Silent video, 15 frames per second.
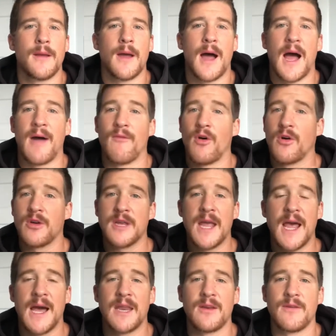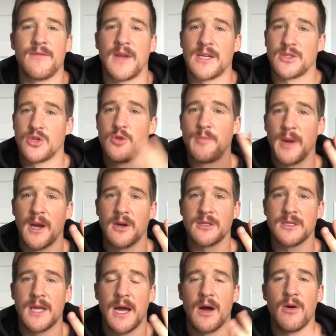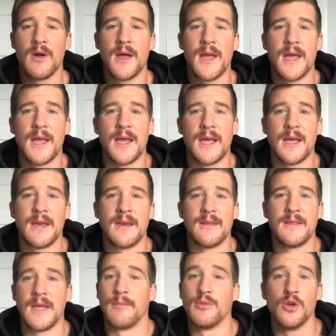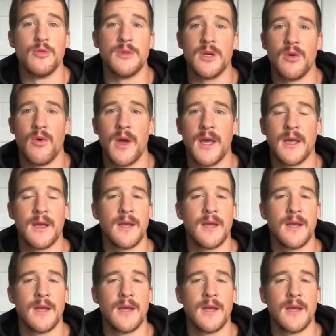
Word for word: I've already had it, we got two pairs now, and they blew me away.